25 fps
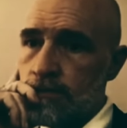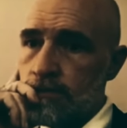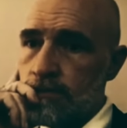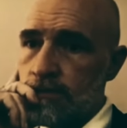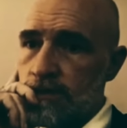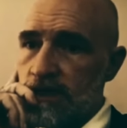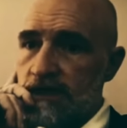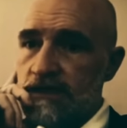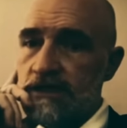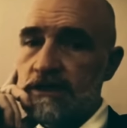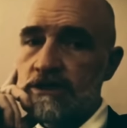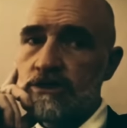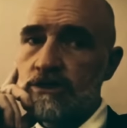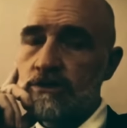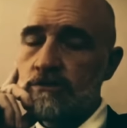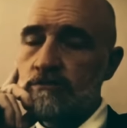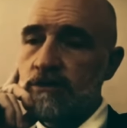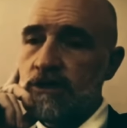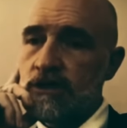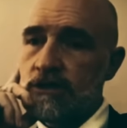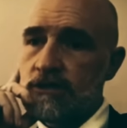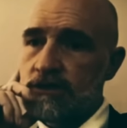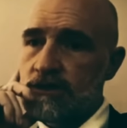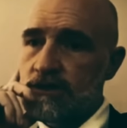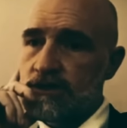And this should be
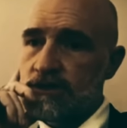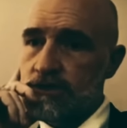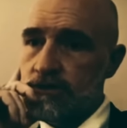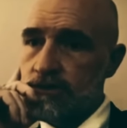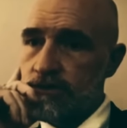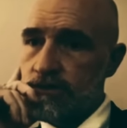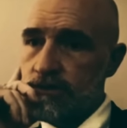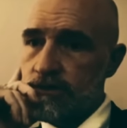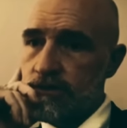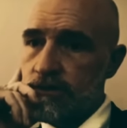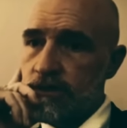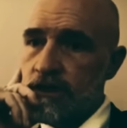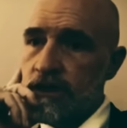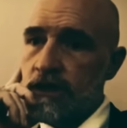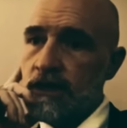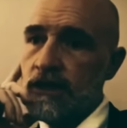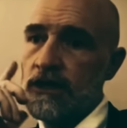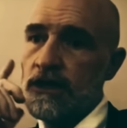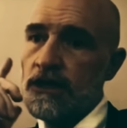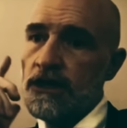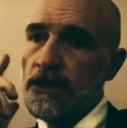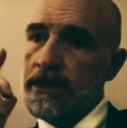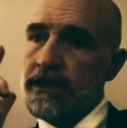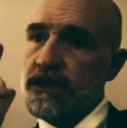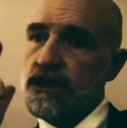understood.
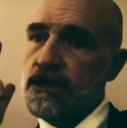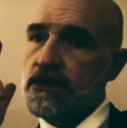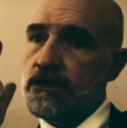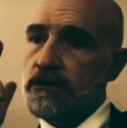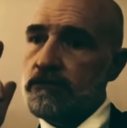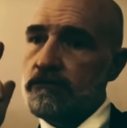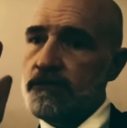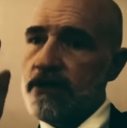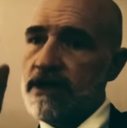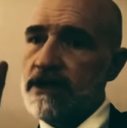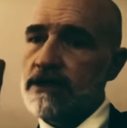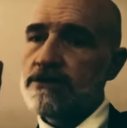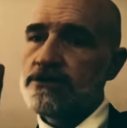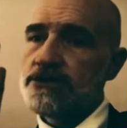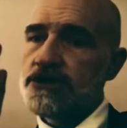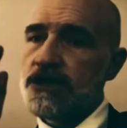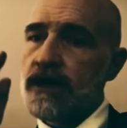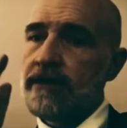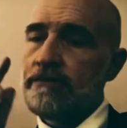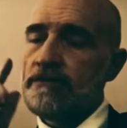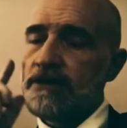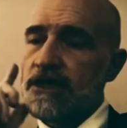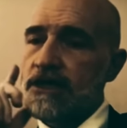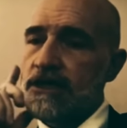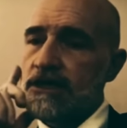In a
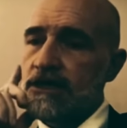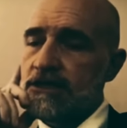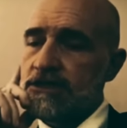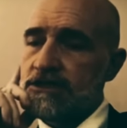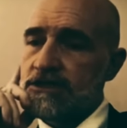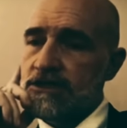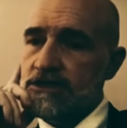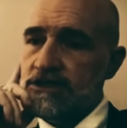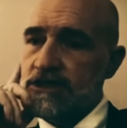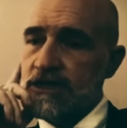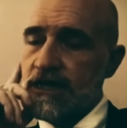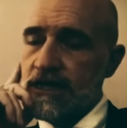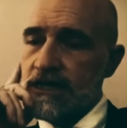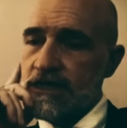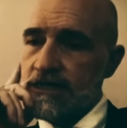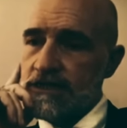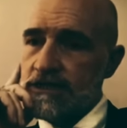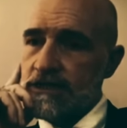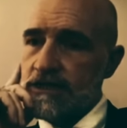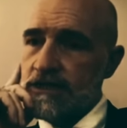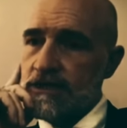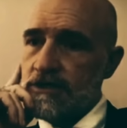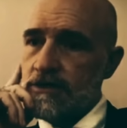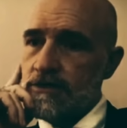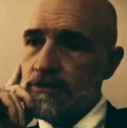male-dominated
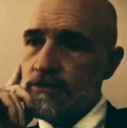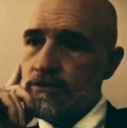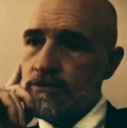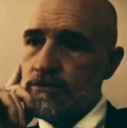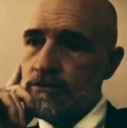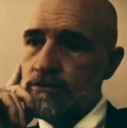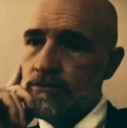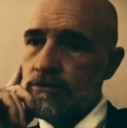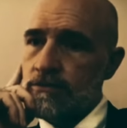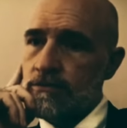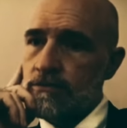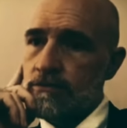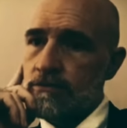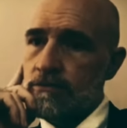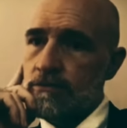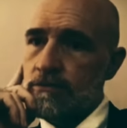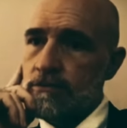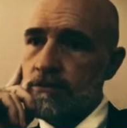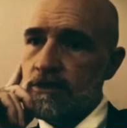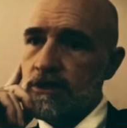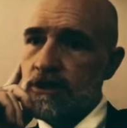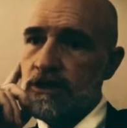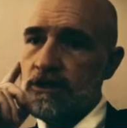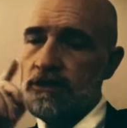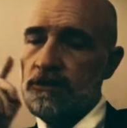society,
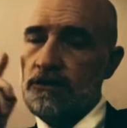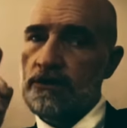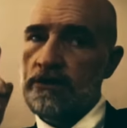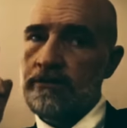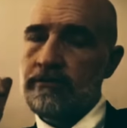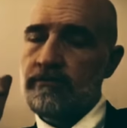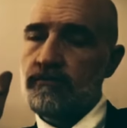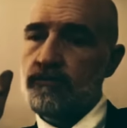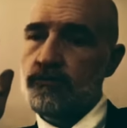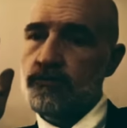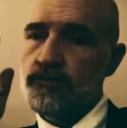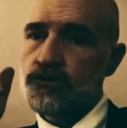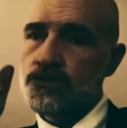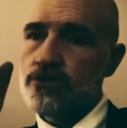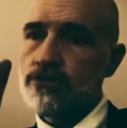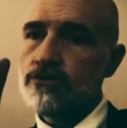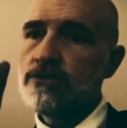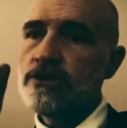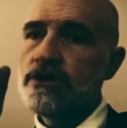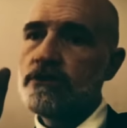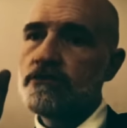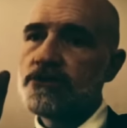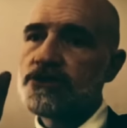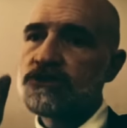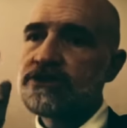in a
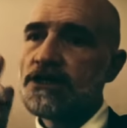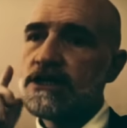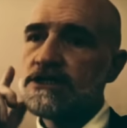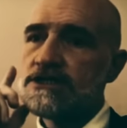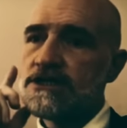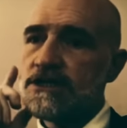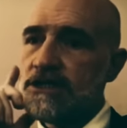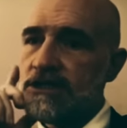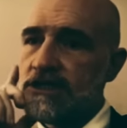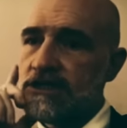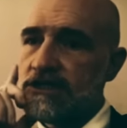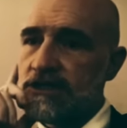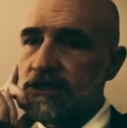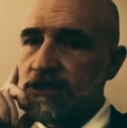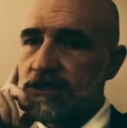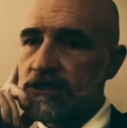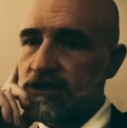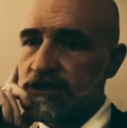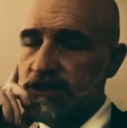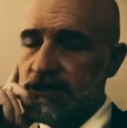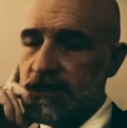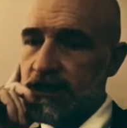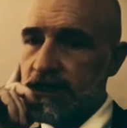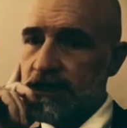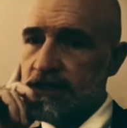truly misogynistic
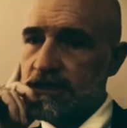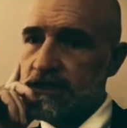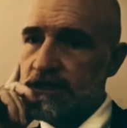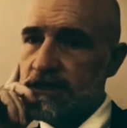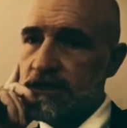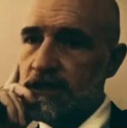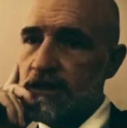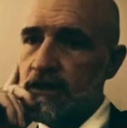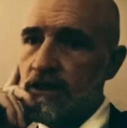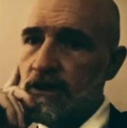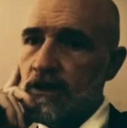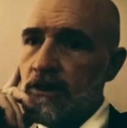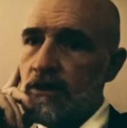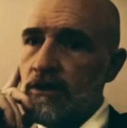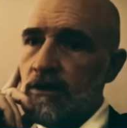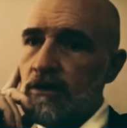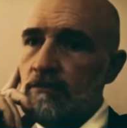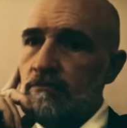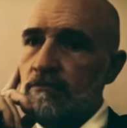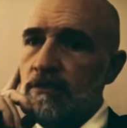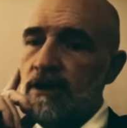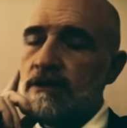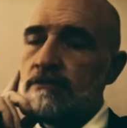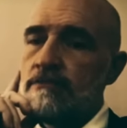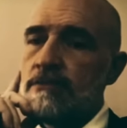society,
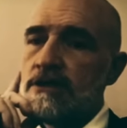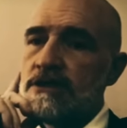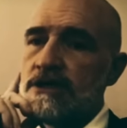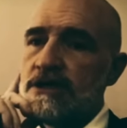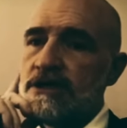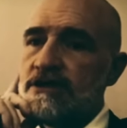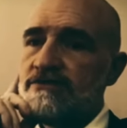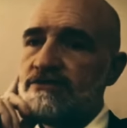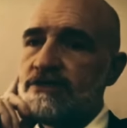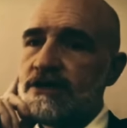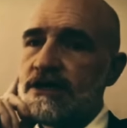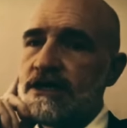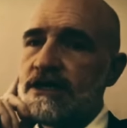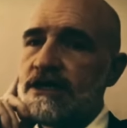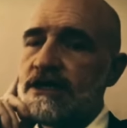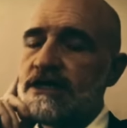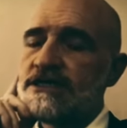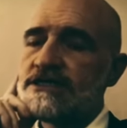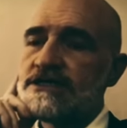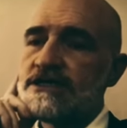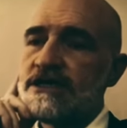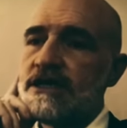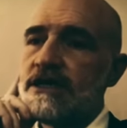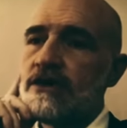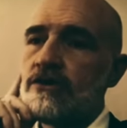men believe that it
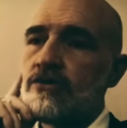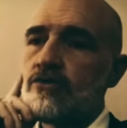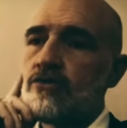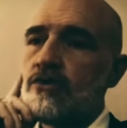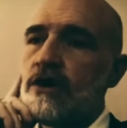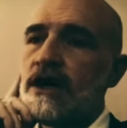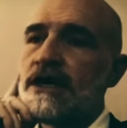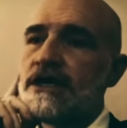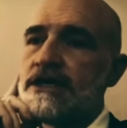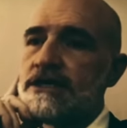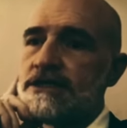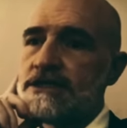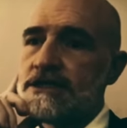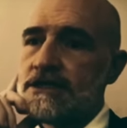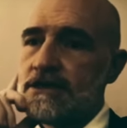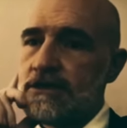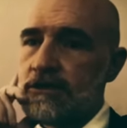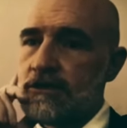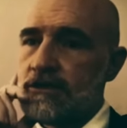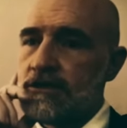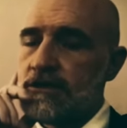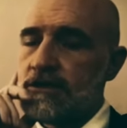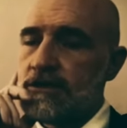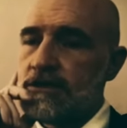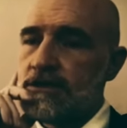is their right
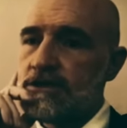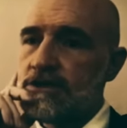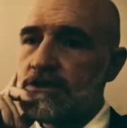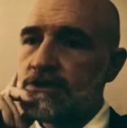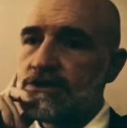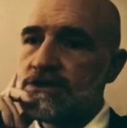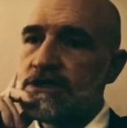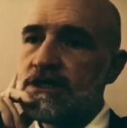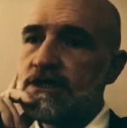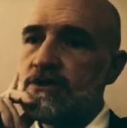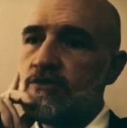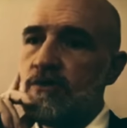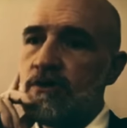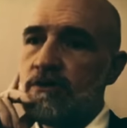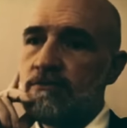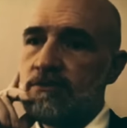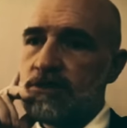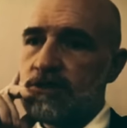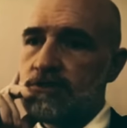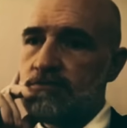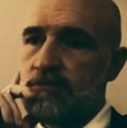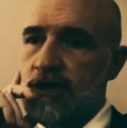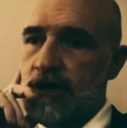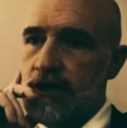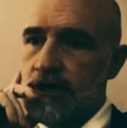to see women's
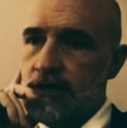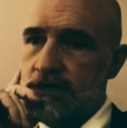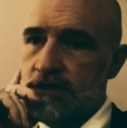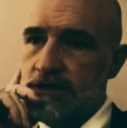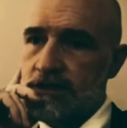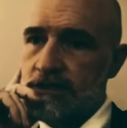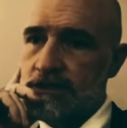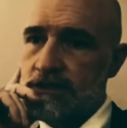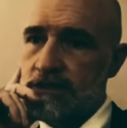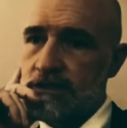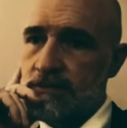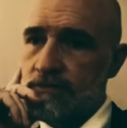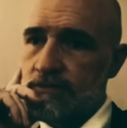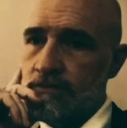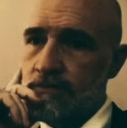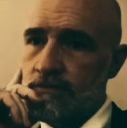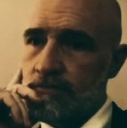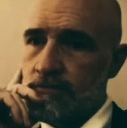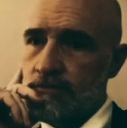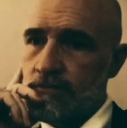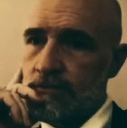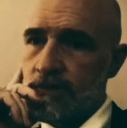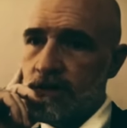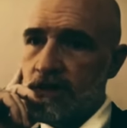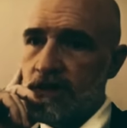bodies.
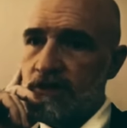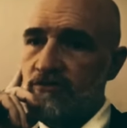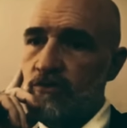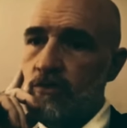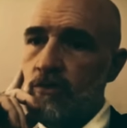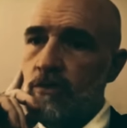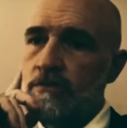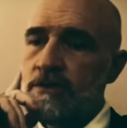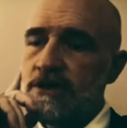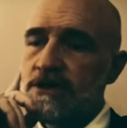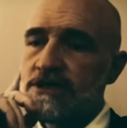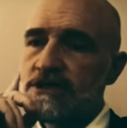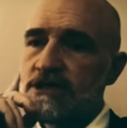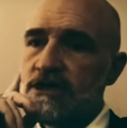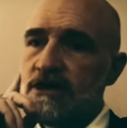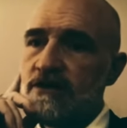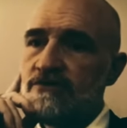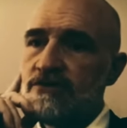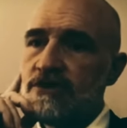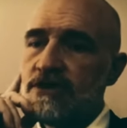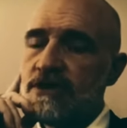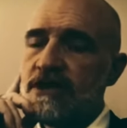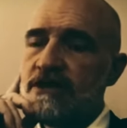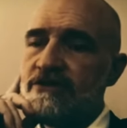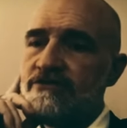If a woman is
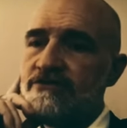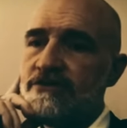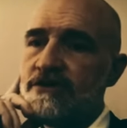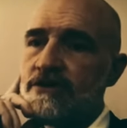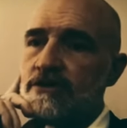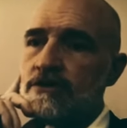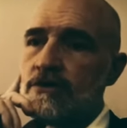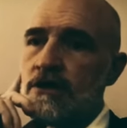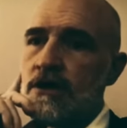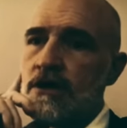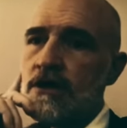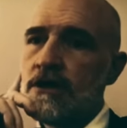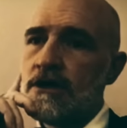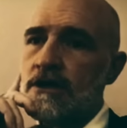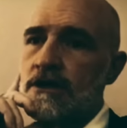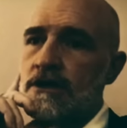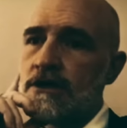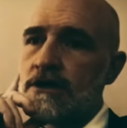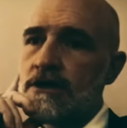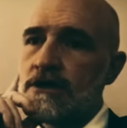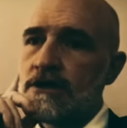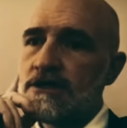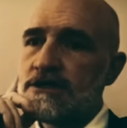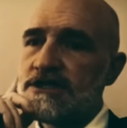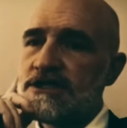covered, they feel
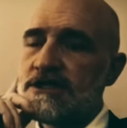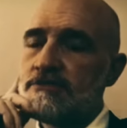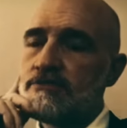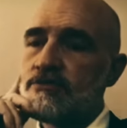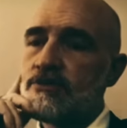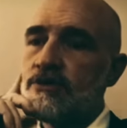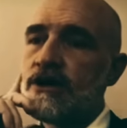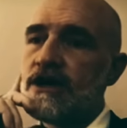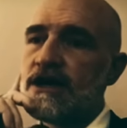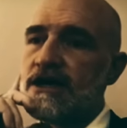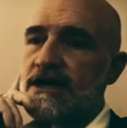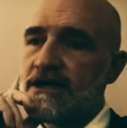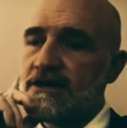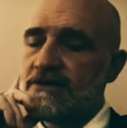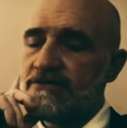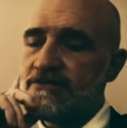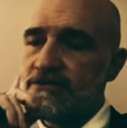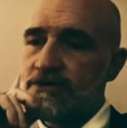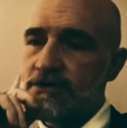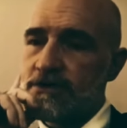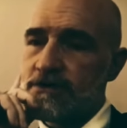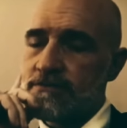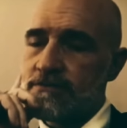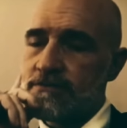deprived.